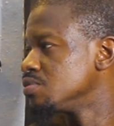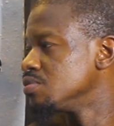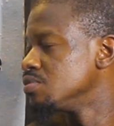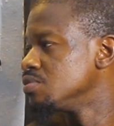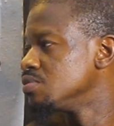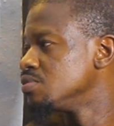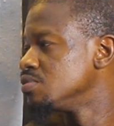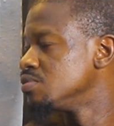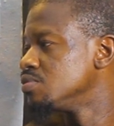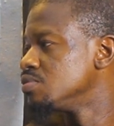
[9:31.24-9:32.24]

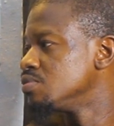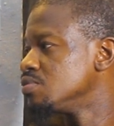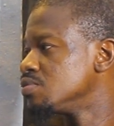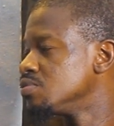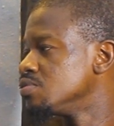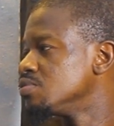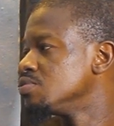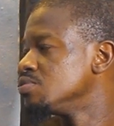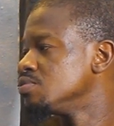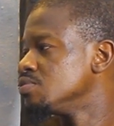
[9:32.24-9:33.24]

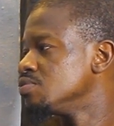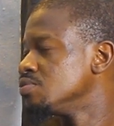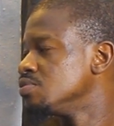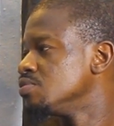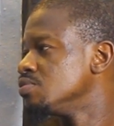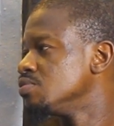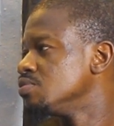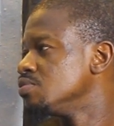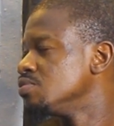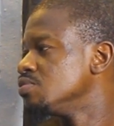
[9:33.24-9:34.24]

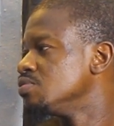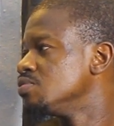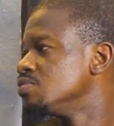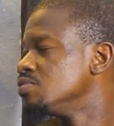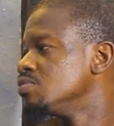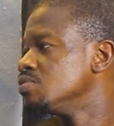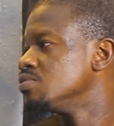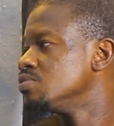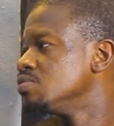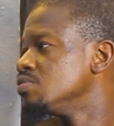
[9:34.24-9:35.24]

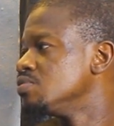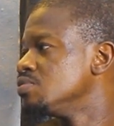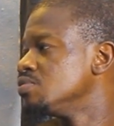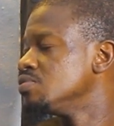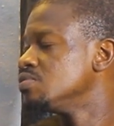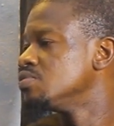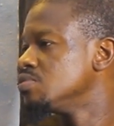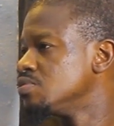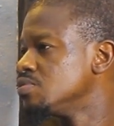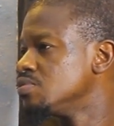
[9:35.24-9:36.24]

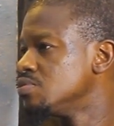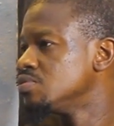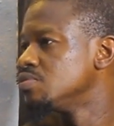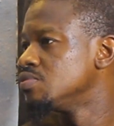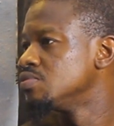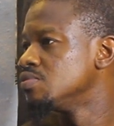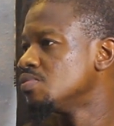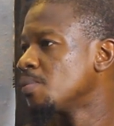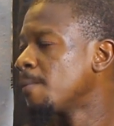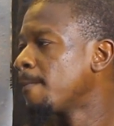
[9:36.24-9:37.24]

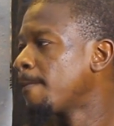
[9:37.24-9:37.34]
(not speaking)